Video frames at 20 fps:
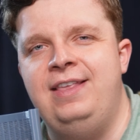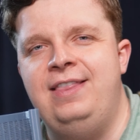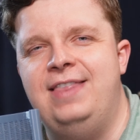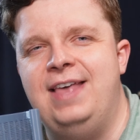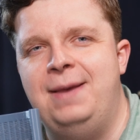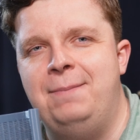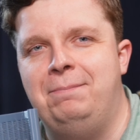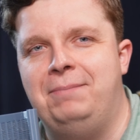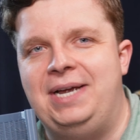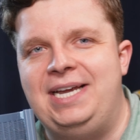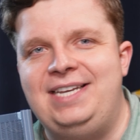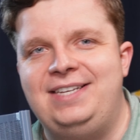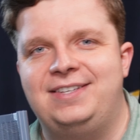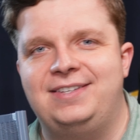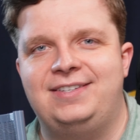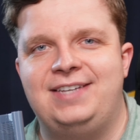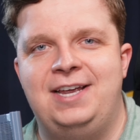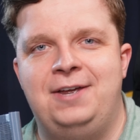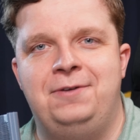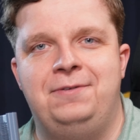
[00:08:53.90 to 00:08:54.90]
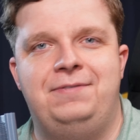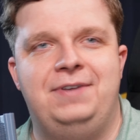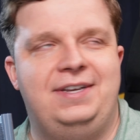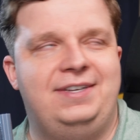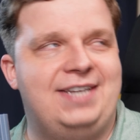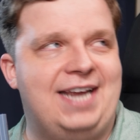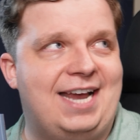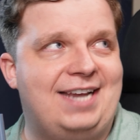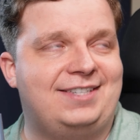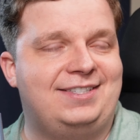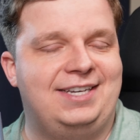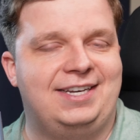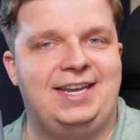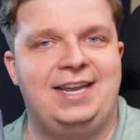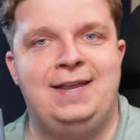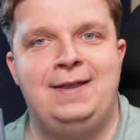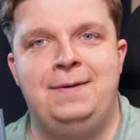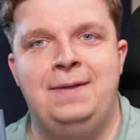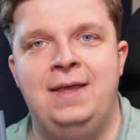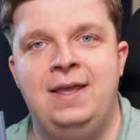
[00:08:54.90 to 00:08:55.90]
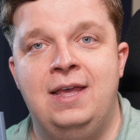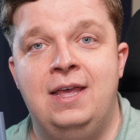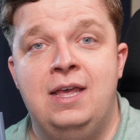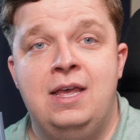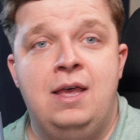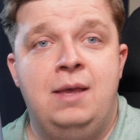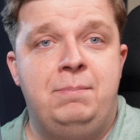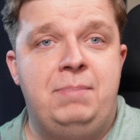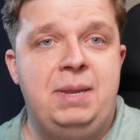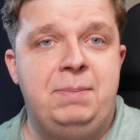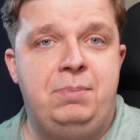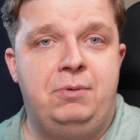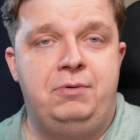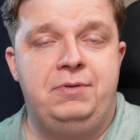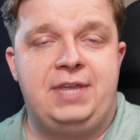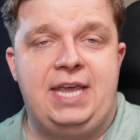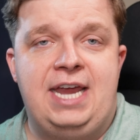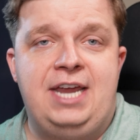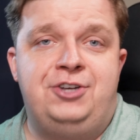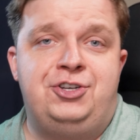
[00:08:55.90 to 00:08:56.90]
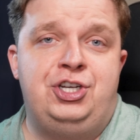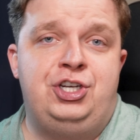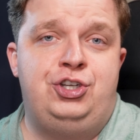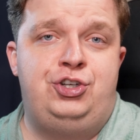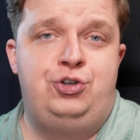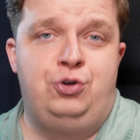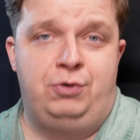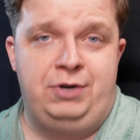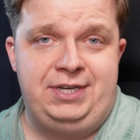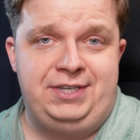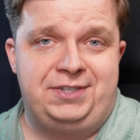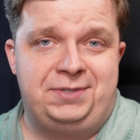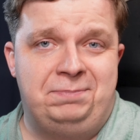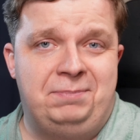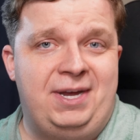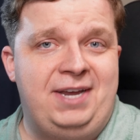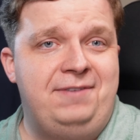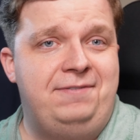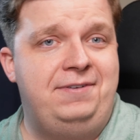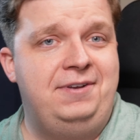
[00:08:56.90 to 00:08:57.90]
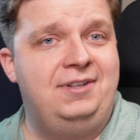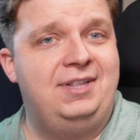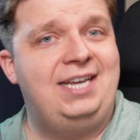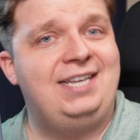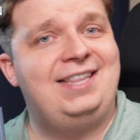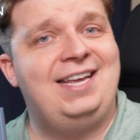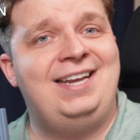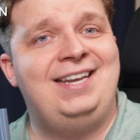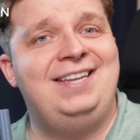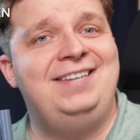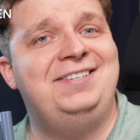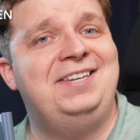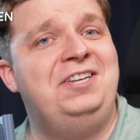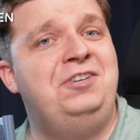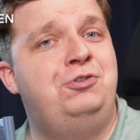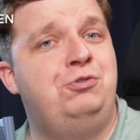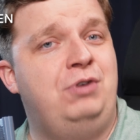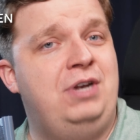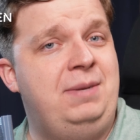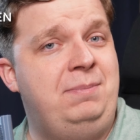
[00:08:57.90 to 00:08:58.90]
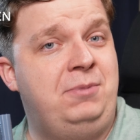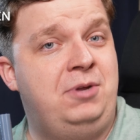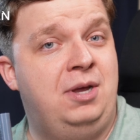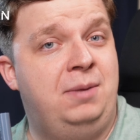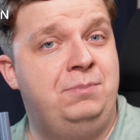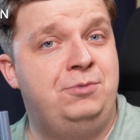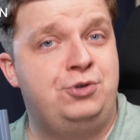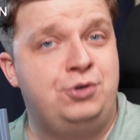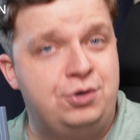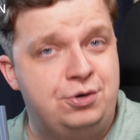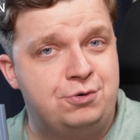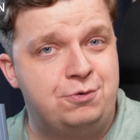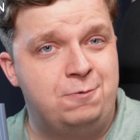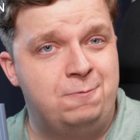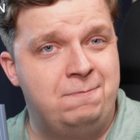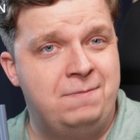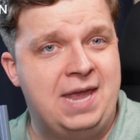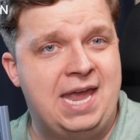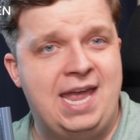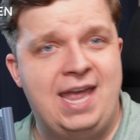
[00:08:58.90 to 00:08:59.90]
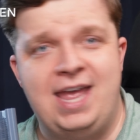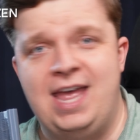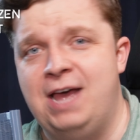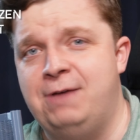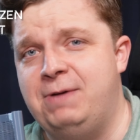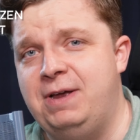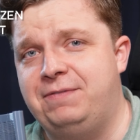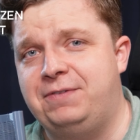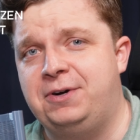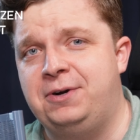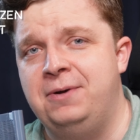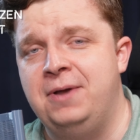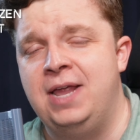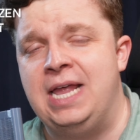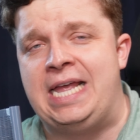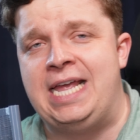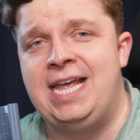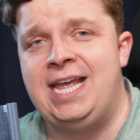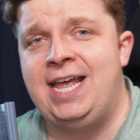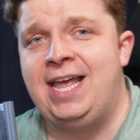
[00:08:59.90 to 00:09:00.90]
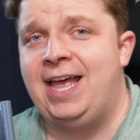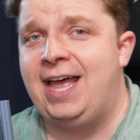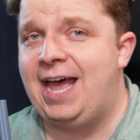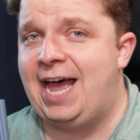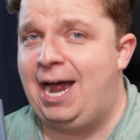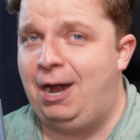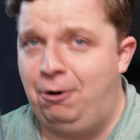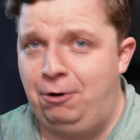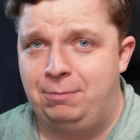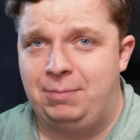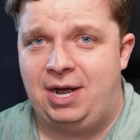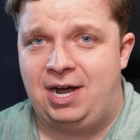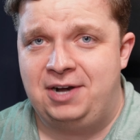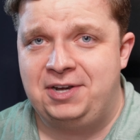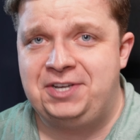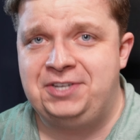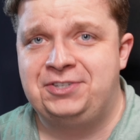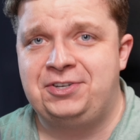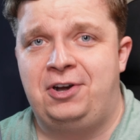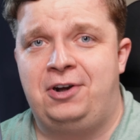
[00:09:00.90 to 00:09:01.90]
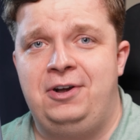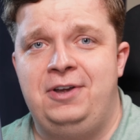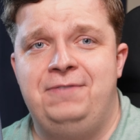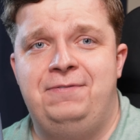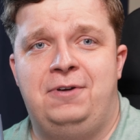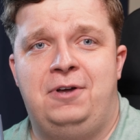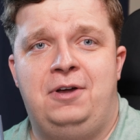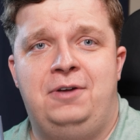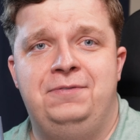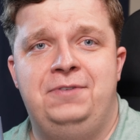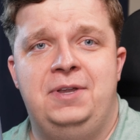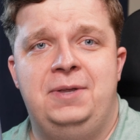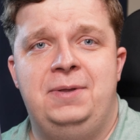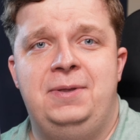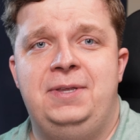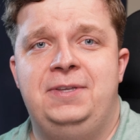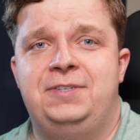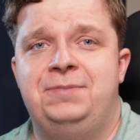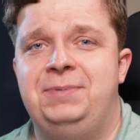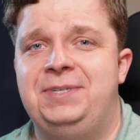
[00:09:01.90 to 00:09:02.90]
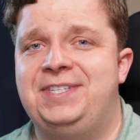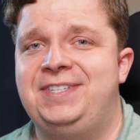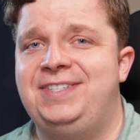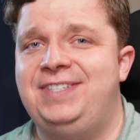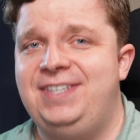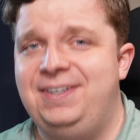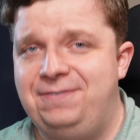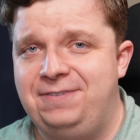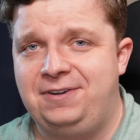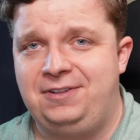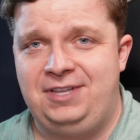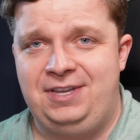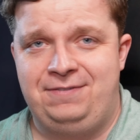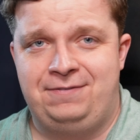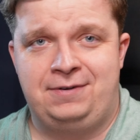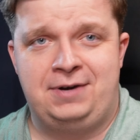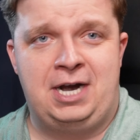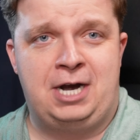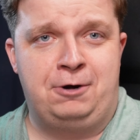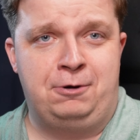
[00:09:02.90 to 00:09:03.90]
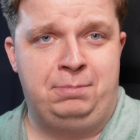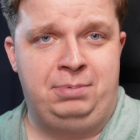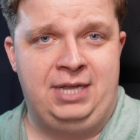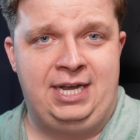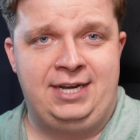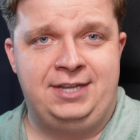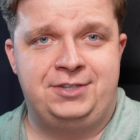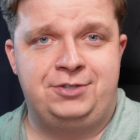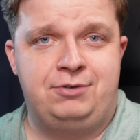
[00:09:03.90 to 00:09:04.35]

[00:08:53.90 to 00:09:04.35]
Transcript: That might sound fantastic, and people with aging joints might feel like that is a dream come true. However, our bodies are evolved specifically for our planet's